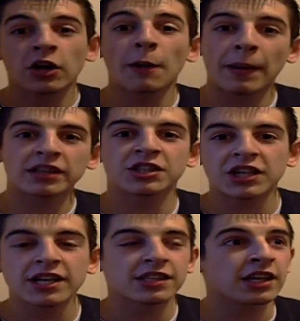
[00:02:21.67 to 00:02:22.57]
Going back to
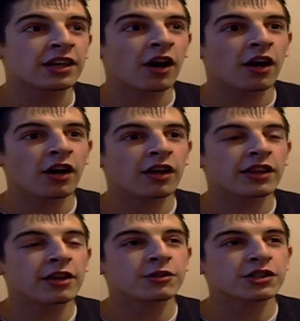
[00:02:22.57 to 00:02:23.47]
Chessy.
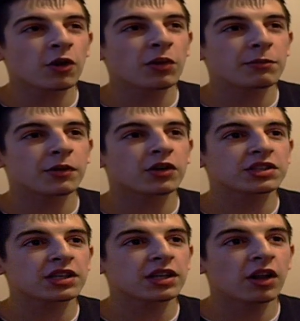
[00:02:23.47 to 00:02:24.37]
It was so weird
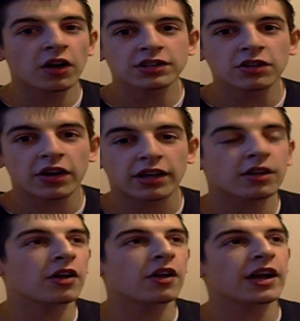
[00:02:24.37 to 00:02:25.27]
because last night,
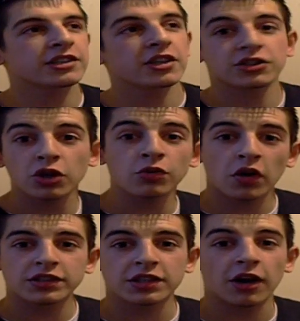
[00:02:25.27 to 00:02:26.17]
actually it was two
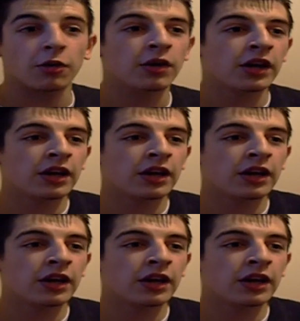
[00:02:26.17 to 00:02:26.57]
nights ago,